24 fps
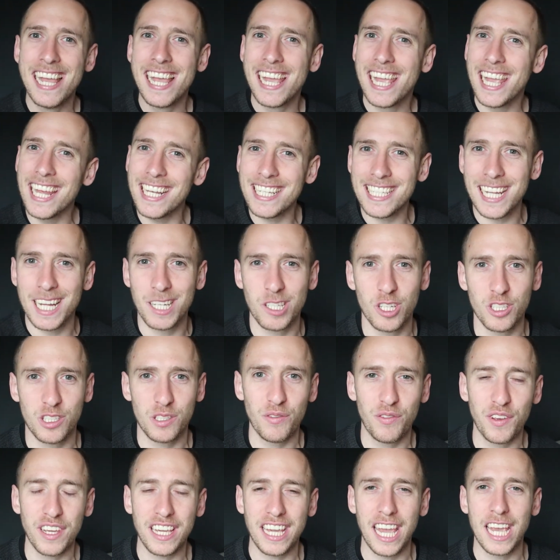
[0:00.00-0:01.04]
Hit that
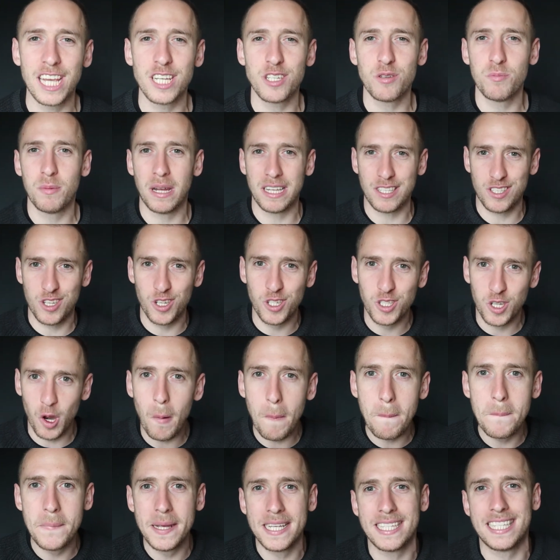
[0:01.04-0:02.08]
notification bell so you
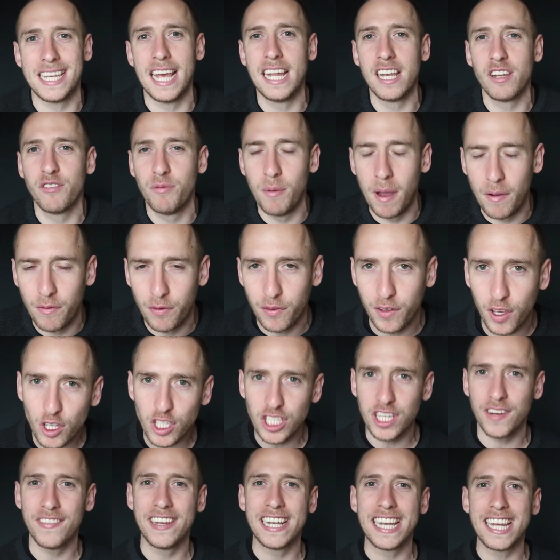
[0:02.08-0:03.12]
don't miss any of my
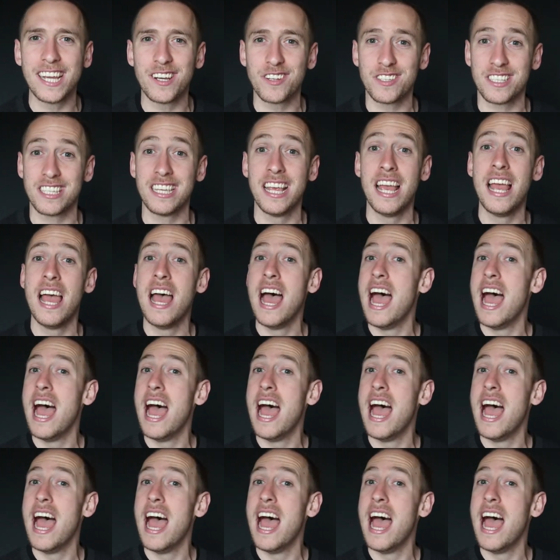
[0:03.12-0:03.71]
future videos.